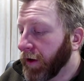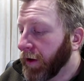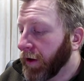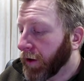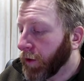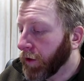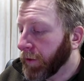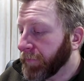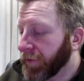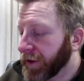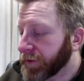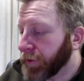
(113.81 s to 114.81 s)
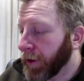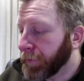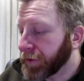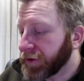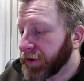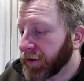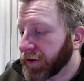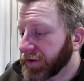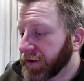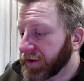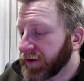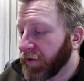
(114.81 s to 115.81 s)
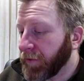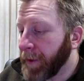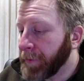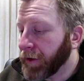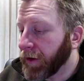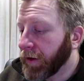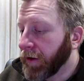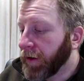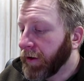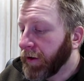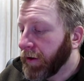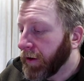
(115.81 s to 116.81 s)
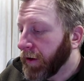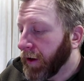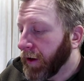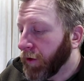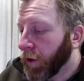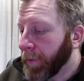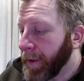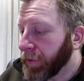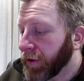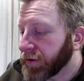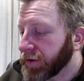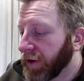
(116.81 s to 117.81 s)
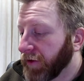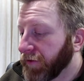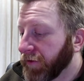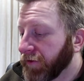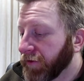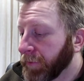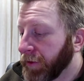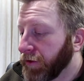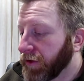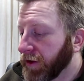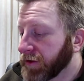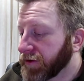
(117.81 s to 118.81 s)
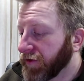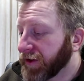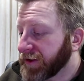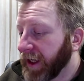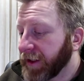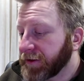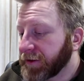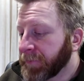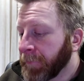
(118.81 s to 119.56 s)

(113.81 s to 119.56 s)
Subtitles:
A quorum for this purpose shall consist of a member or members from two-thirds of the states,